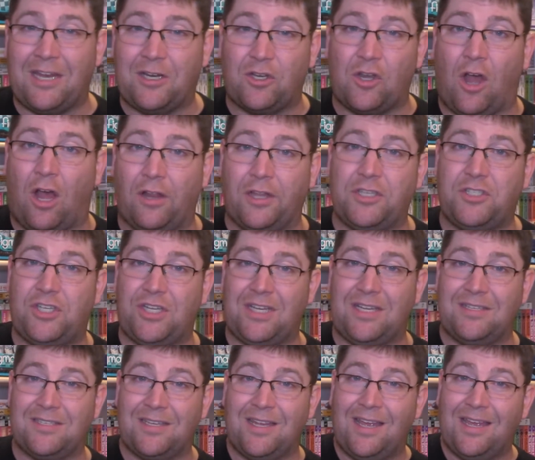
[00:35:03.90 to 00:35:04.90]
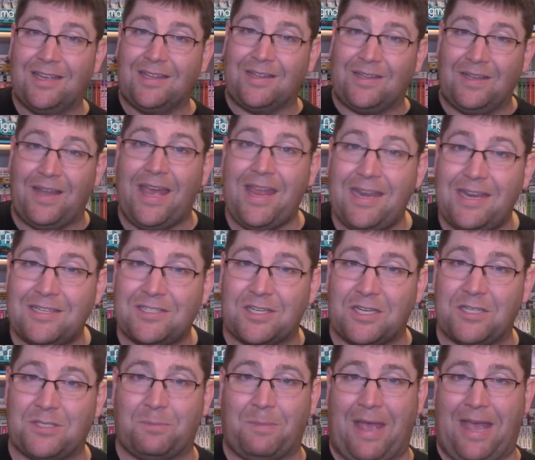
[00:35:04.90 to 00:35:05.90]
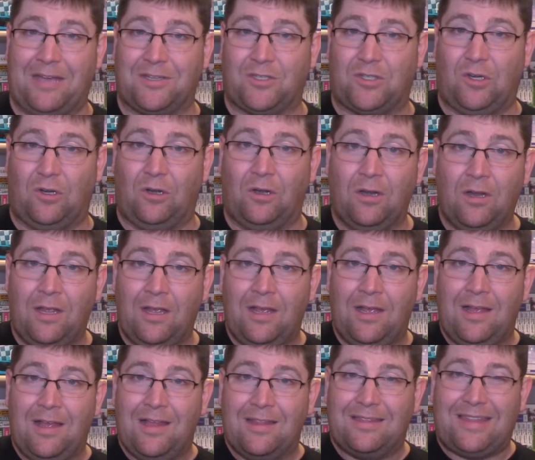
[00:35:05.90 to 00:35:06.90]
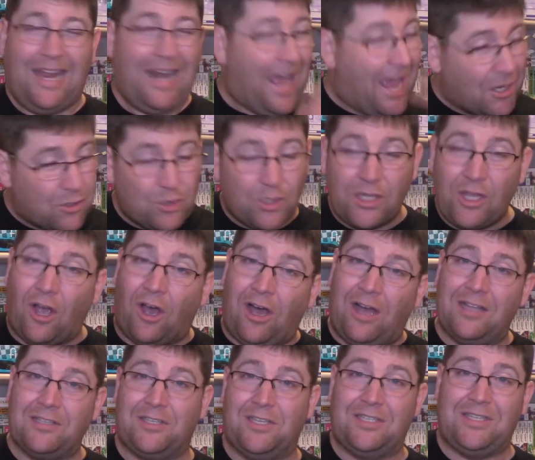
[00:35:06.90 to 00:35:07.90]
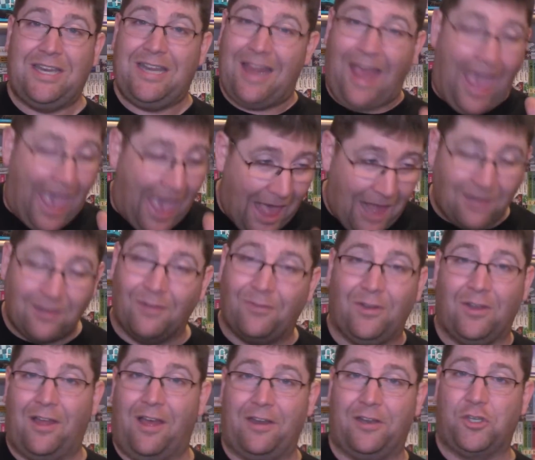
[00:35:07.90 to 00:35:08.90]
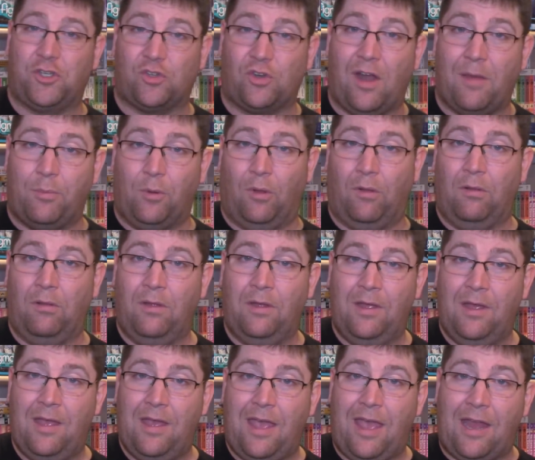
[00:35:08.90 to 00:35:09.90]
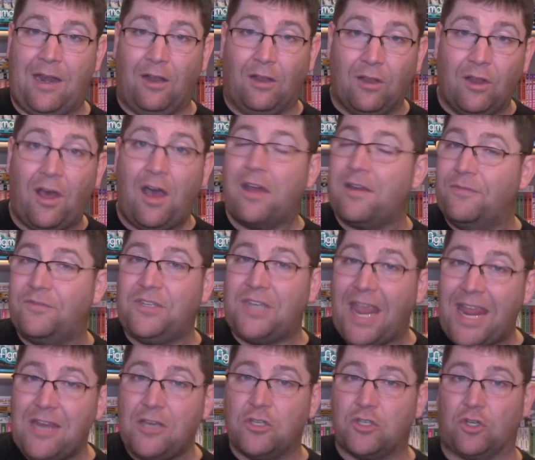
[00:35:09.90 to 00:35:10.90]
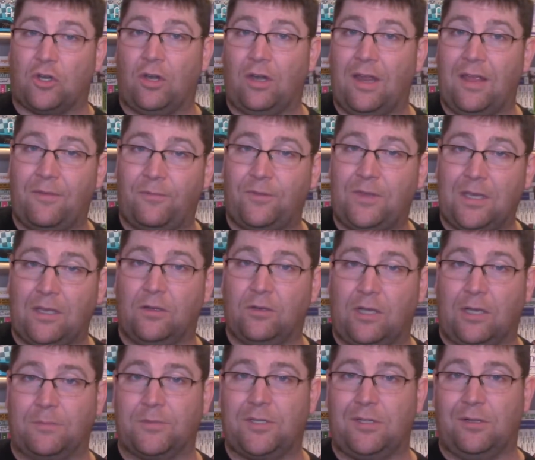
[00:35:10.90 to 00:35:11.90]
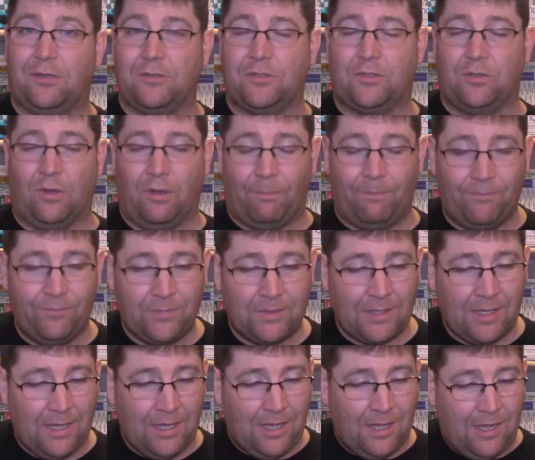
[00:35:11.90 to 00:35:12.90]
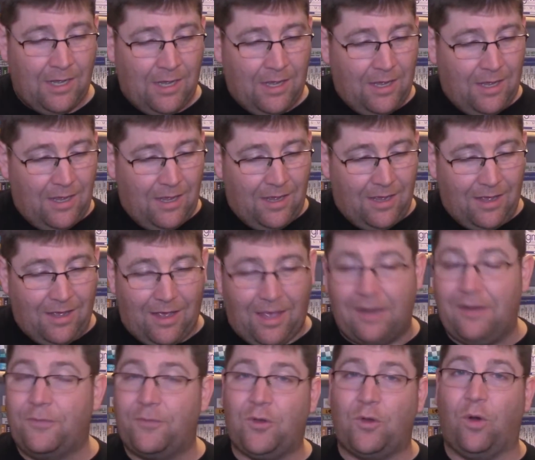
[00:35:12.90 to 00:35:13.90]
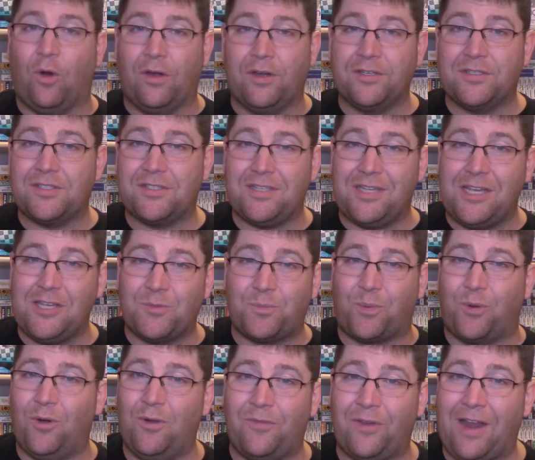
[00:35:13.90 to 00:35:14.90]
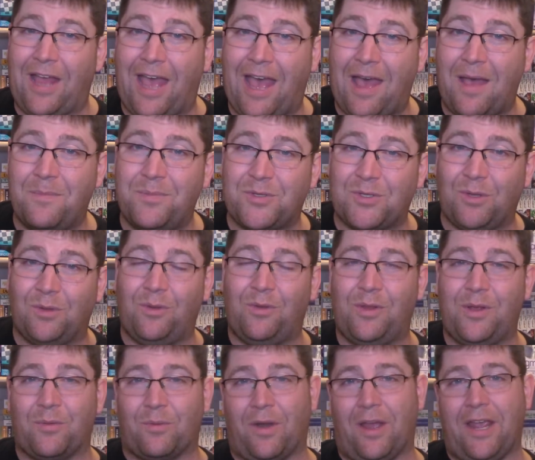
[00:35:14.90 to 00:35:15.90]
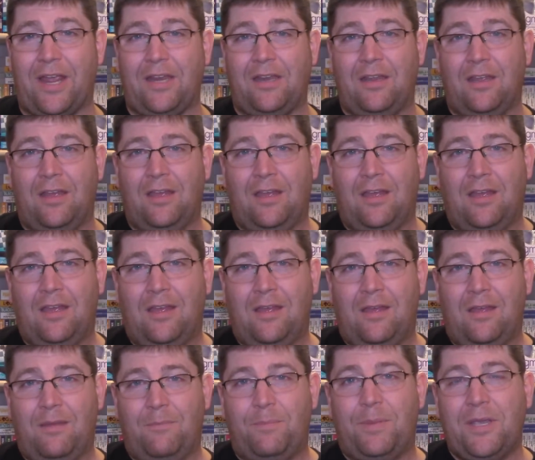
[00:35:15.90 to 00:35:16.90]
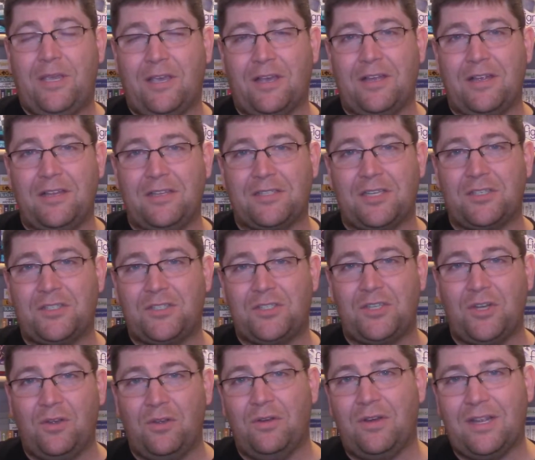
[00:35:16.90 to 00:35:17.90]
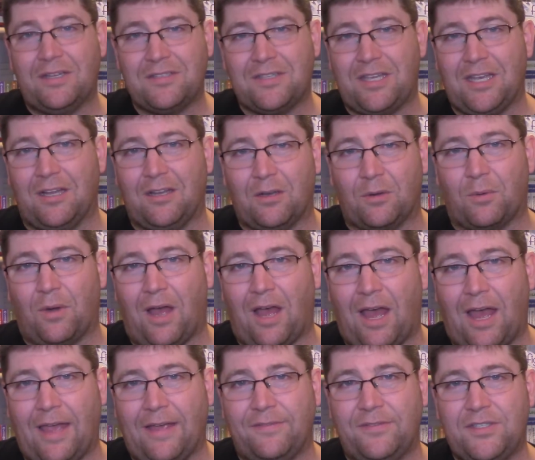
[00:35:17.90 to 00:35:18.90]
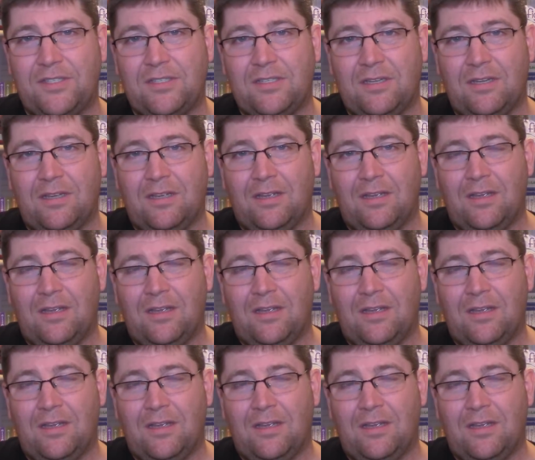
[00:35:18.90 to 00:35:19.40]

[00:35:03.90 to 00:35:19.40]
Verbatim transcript: acknowledges Glenn as his master, that actually Oz is in a hell of a lot of trouble and a lot of danger if Gil comes close to him. And of course, he's proven absolutely right because as soon as Gil arrives,